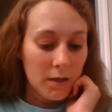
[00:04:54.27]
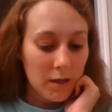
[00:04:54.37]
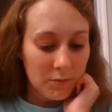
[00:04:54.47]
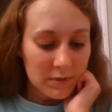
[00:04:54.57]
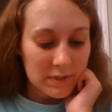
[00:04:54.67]

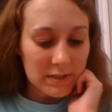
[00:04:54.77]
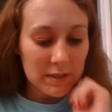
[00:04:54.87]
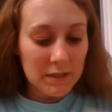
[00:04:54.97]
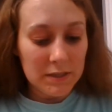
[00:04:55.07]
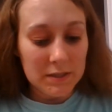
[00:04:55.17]
He would
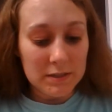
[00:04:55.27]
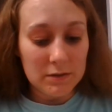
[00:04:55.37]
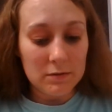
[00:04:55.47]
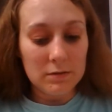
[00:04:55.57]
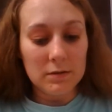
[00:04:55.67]
see
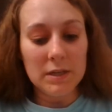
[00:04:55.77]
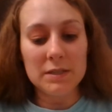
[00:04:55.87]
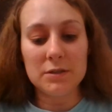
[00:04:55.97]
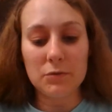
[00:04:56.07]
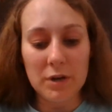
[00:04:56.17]
his
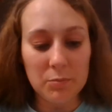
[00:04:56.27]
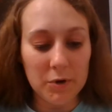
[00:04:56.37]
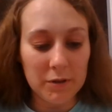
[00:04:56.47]
three